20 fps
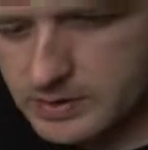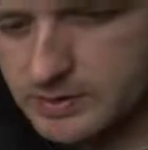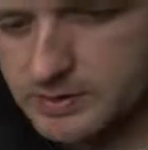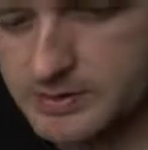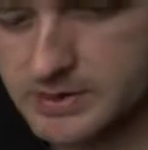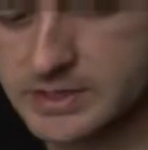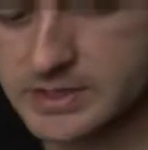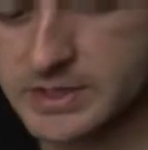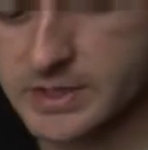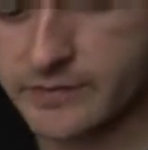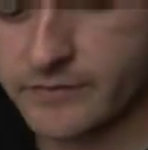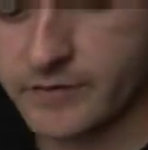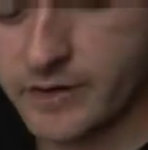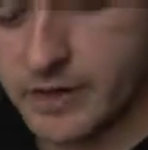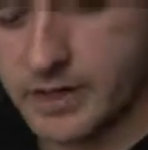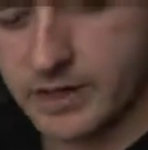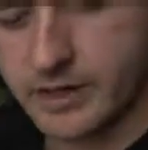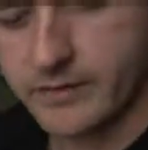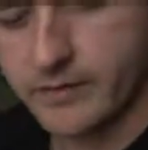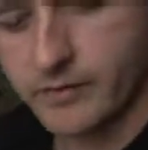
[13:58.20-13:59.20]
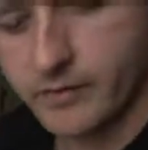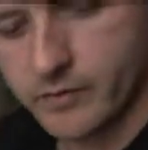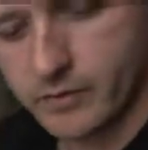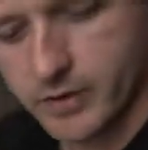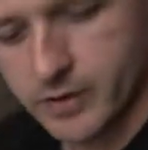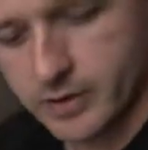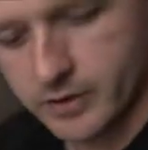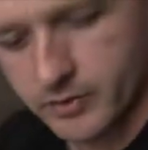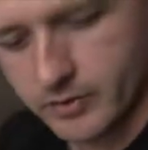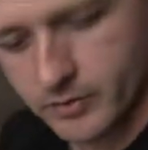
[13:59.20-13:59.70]
me see if I have a
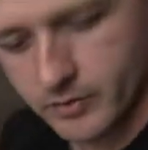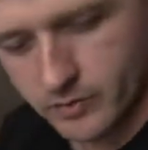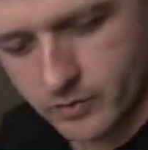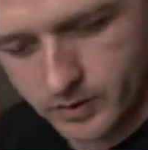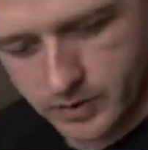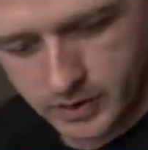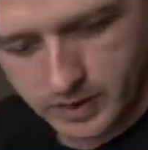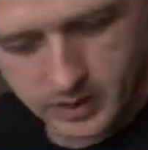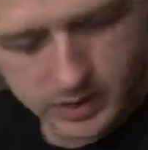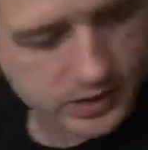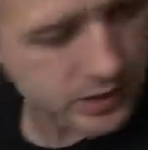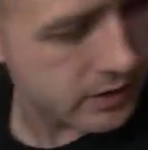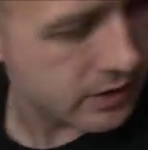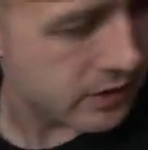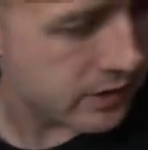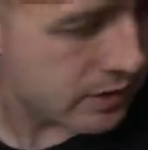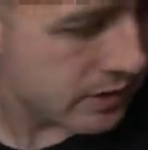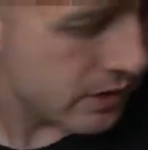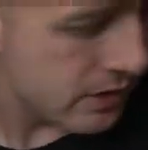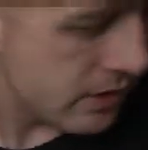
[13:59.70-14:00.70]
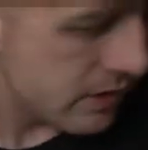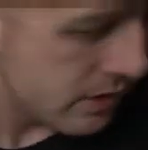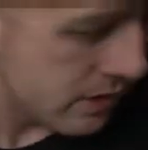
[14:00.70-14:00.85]
regular one here.